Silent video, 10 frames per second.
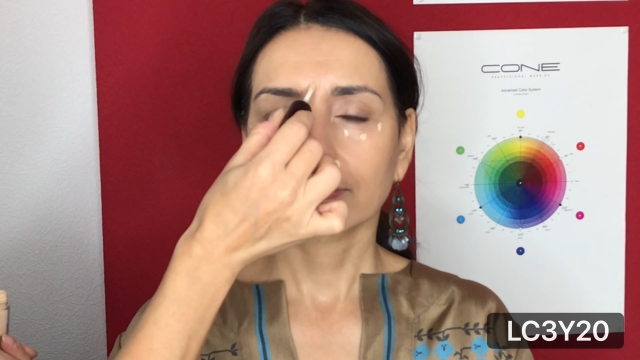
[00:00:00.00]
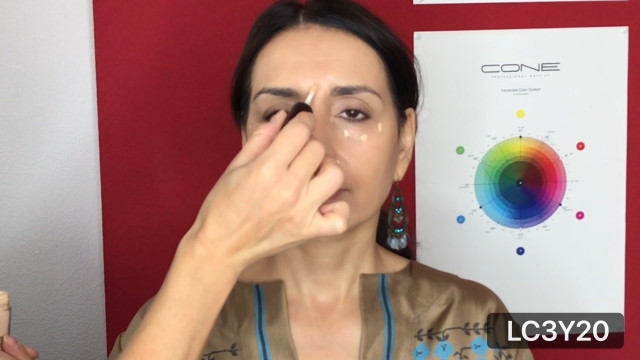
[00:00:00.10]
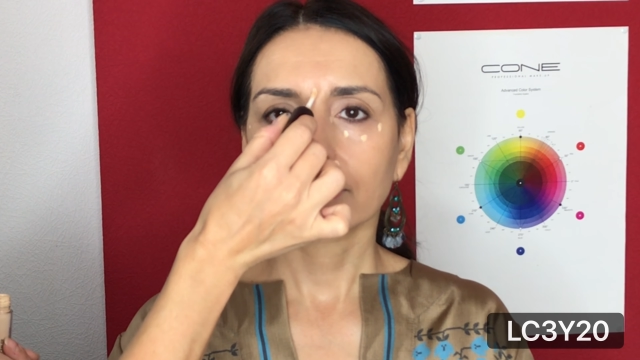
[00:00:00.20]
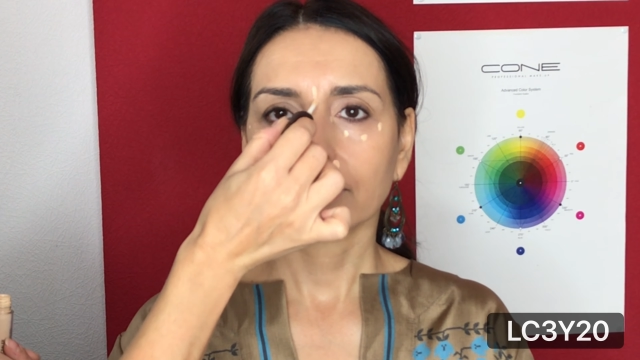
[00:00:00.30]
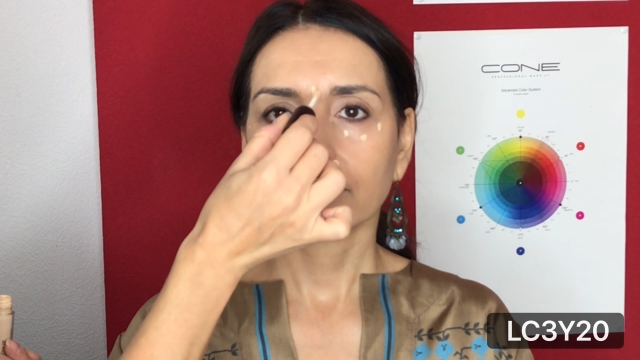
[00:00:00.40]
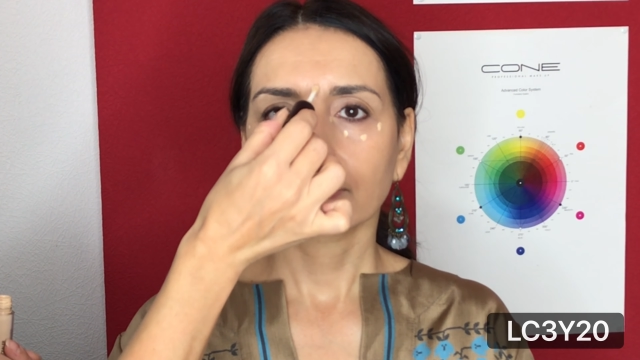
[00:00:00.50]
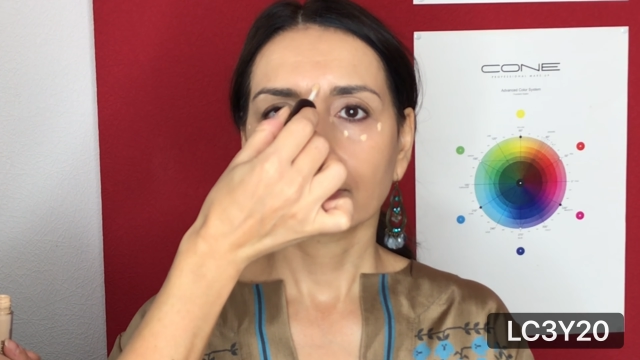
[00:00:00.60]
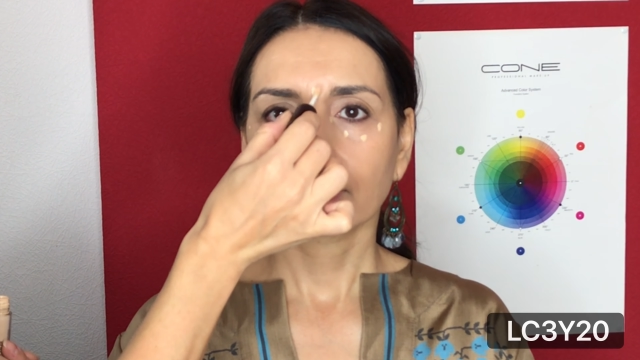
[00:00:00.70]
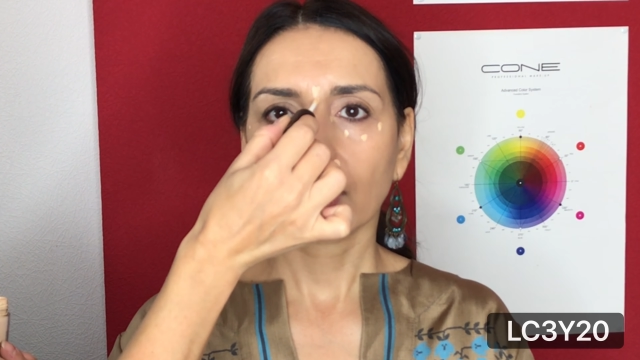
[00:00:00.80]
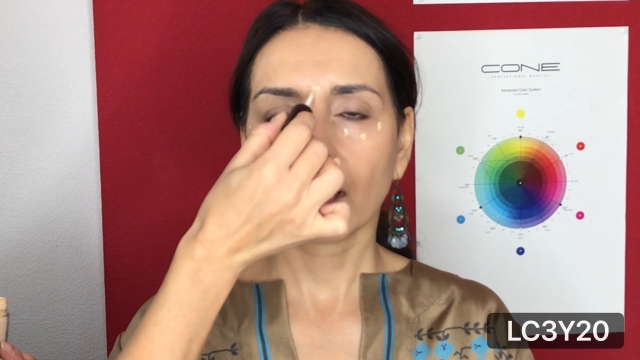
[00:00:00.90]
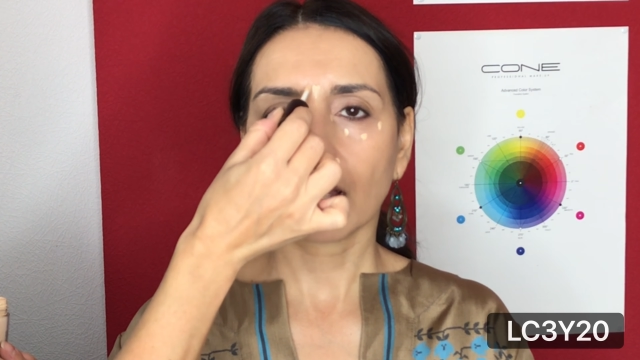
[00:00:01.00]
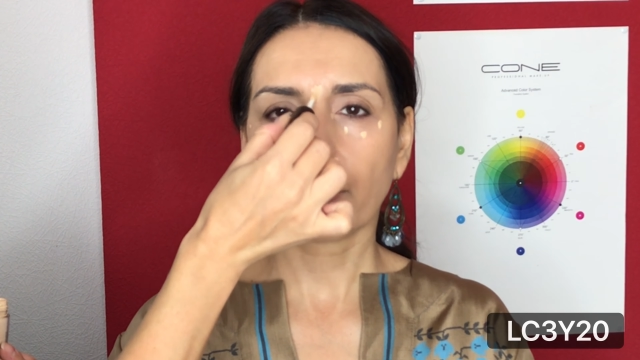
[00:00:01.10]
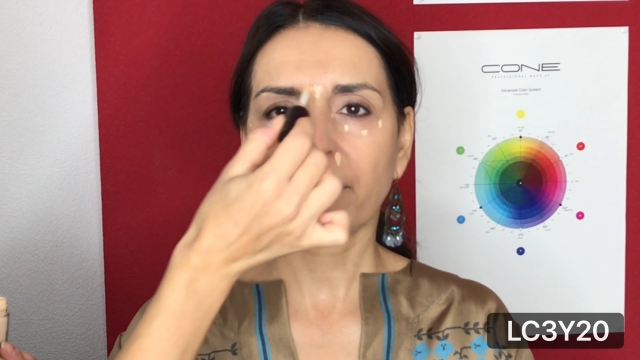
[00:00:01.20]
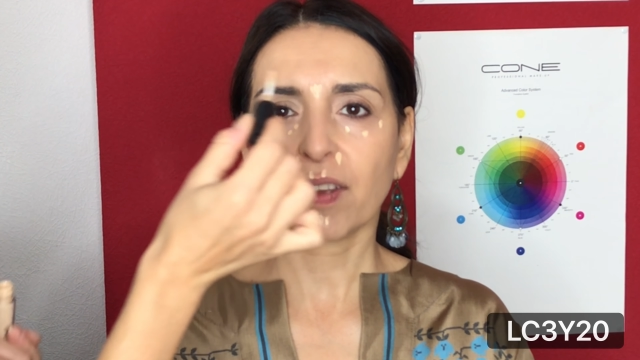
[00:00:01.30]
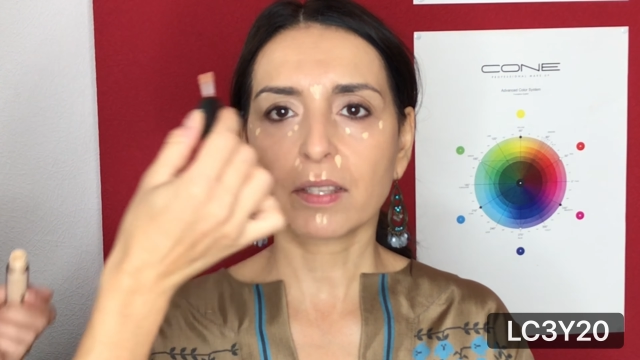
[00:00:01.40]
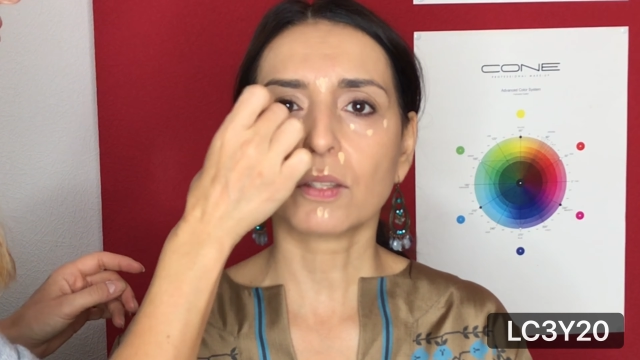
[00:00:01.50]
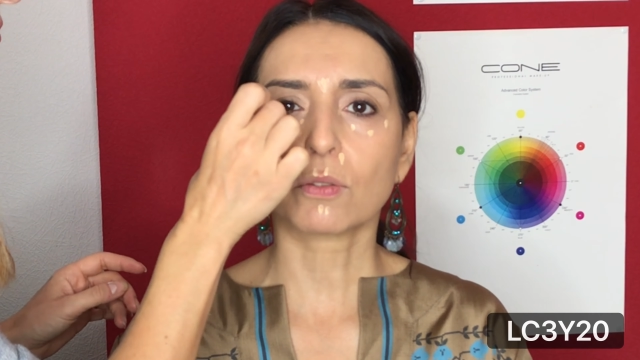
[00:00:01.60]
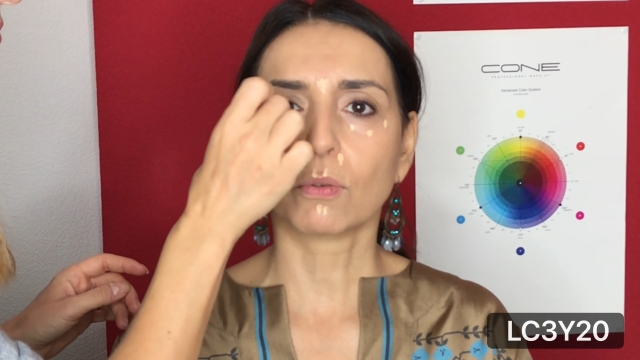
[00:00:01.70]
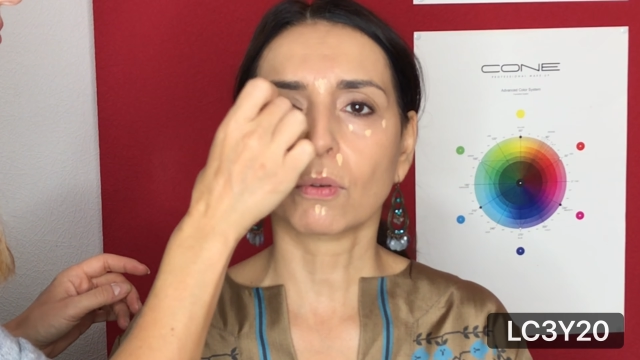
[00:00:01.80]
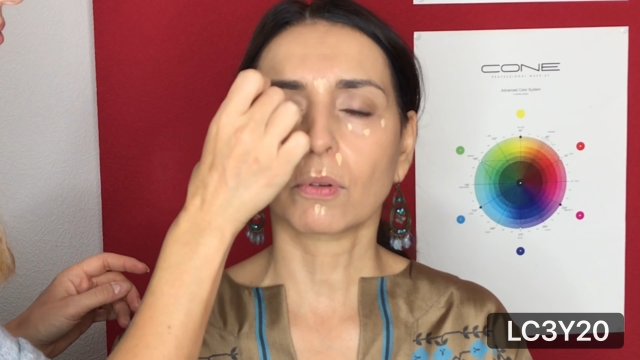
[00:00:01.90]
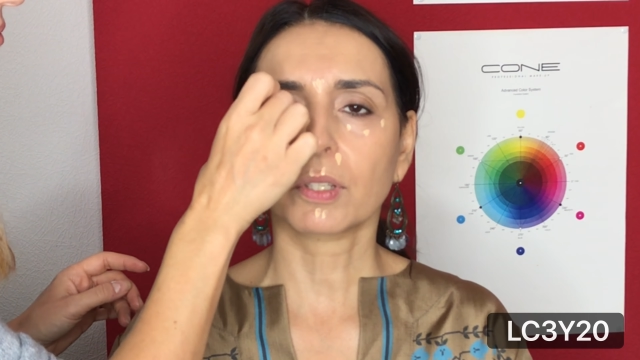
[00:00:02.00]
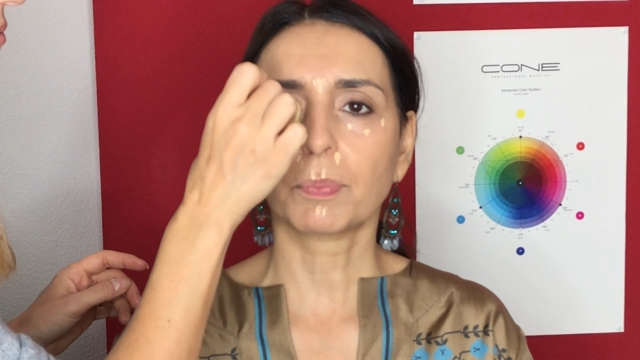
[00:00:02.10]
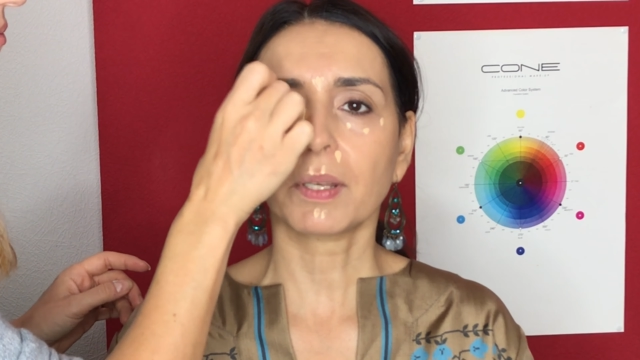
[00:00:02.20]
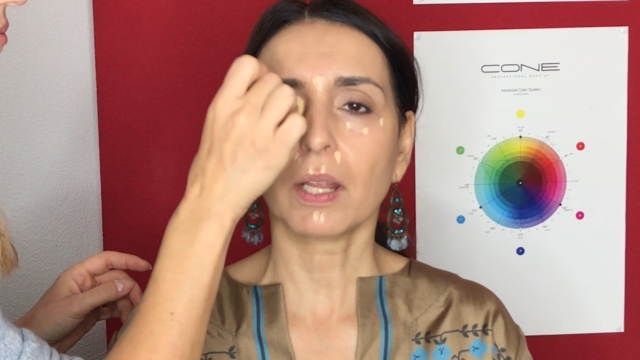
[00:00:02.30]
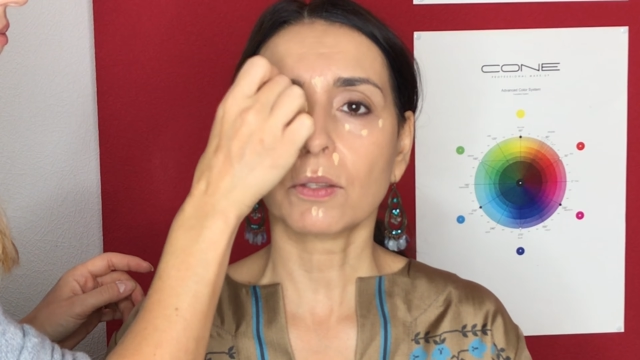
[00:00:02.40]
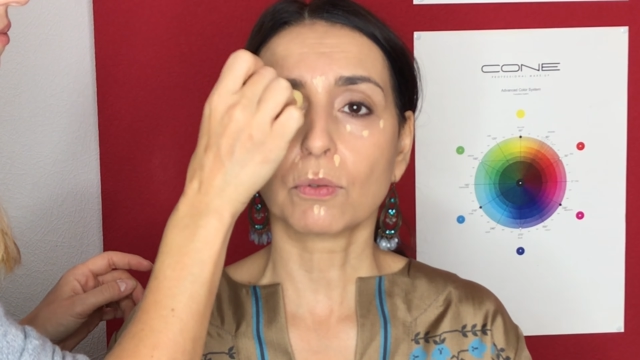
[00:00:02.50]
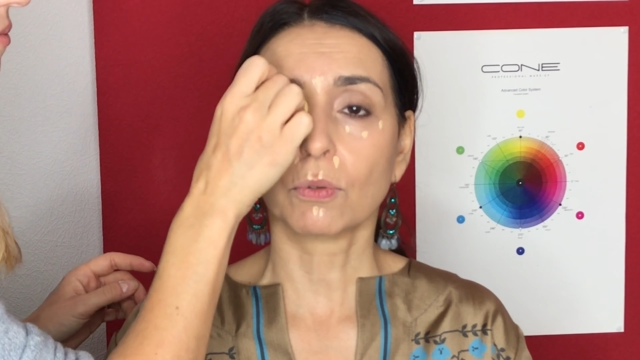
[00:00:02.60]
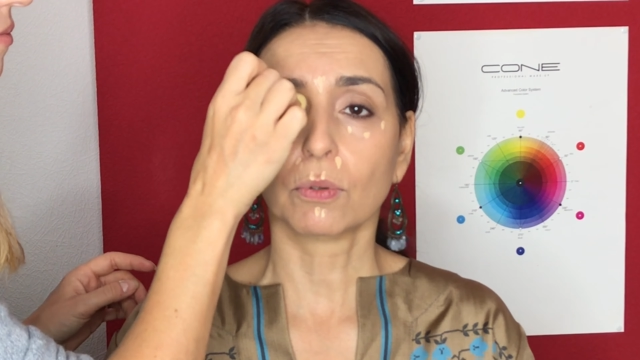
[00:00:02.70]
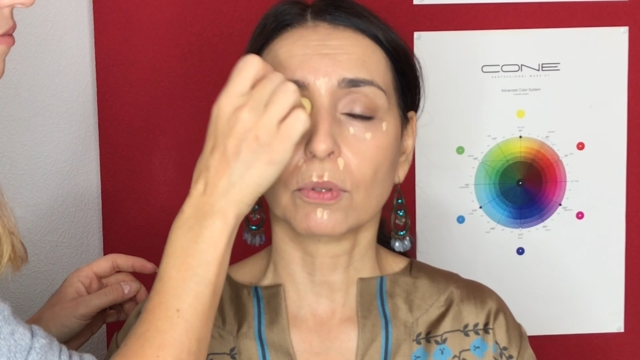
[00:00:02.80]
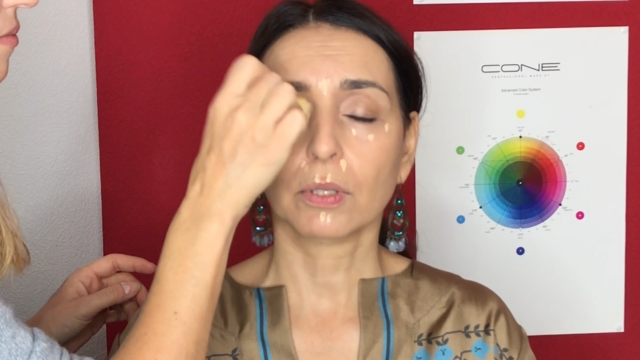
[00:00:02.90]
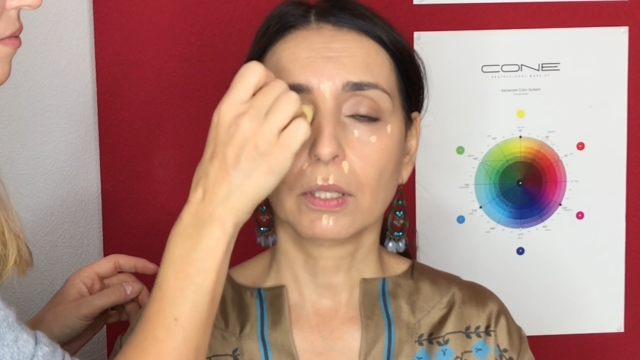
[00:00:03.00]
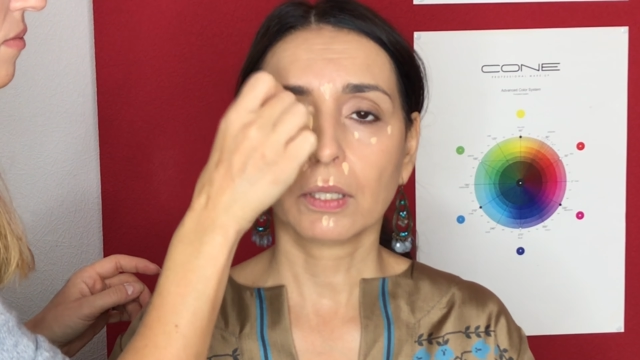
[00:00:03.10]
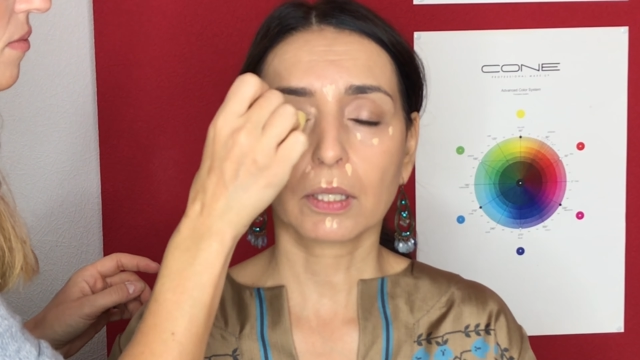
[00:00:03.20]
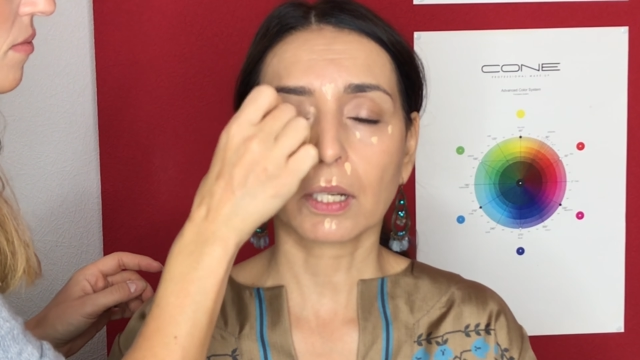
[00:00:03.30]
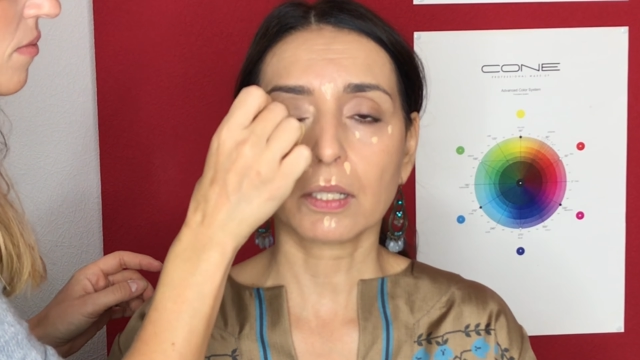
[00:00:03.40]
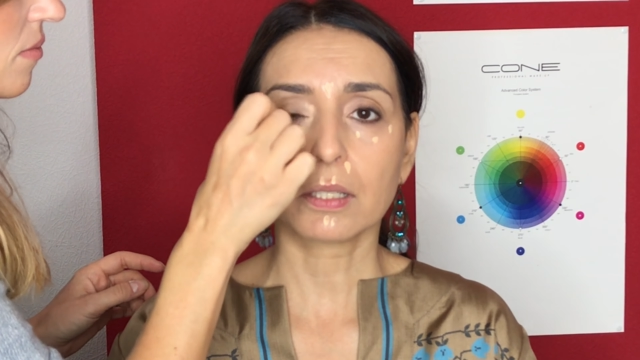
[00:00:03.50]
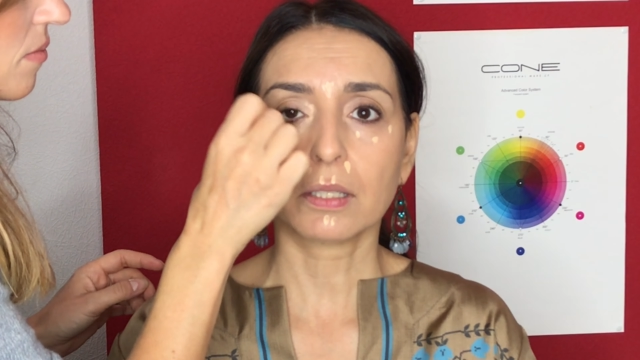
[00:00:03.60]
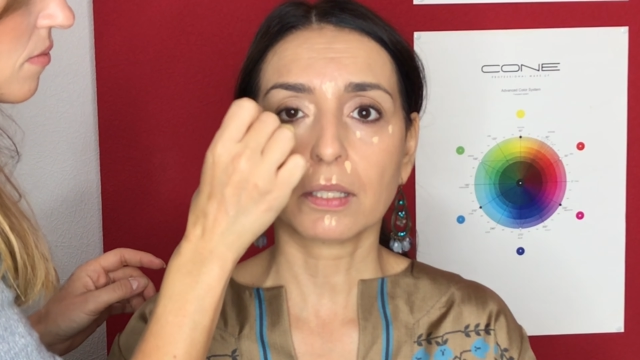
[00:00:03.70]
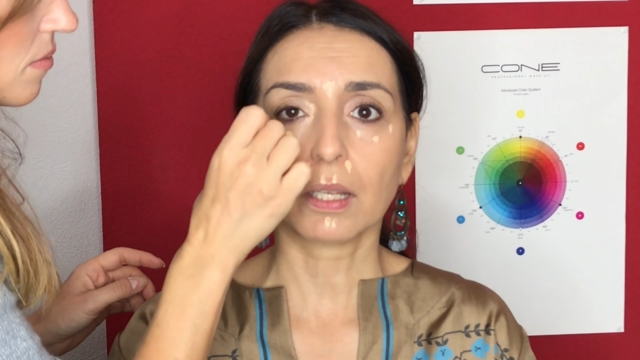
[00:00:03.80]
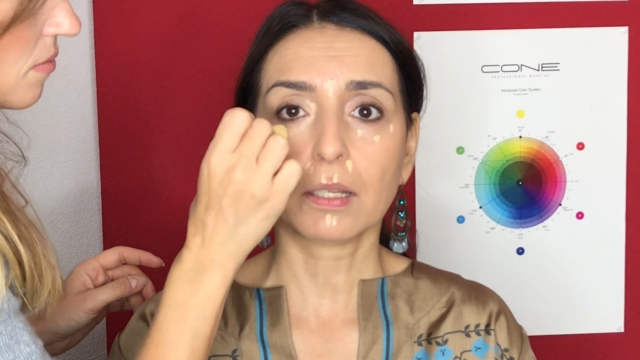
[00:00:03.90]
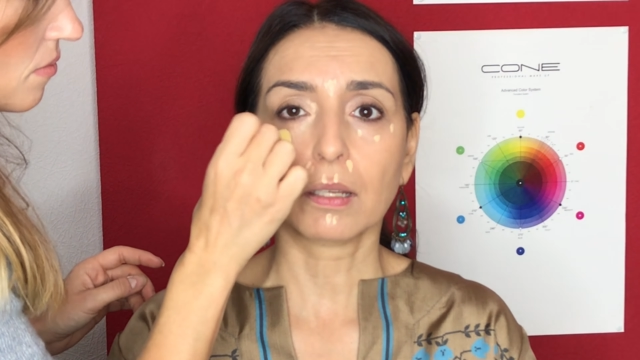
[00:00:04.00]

And I'm doing this with a Beauty Blender.